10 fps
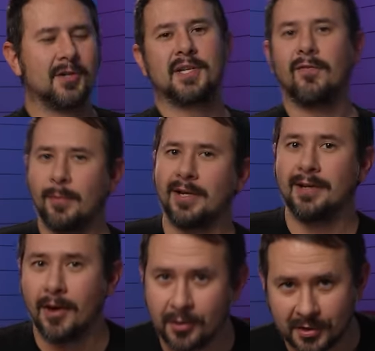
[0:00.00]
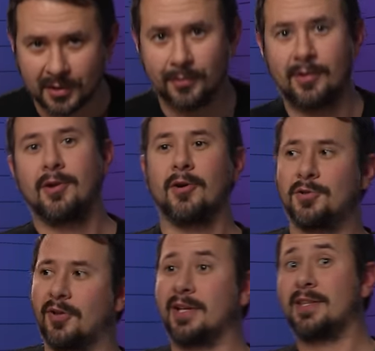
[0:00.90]
Because everybody knows that when you go
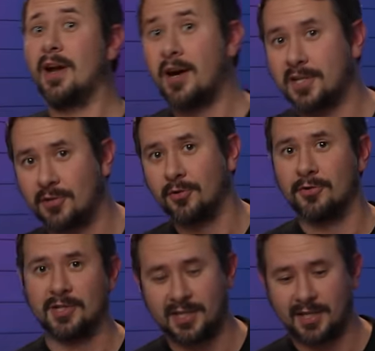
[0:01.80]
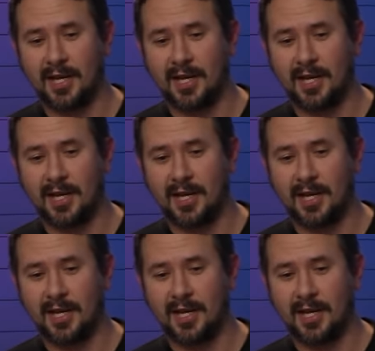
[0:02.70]
to like the Oscars, it's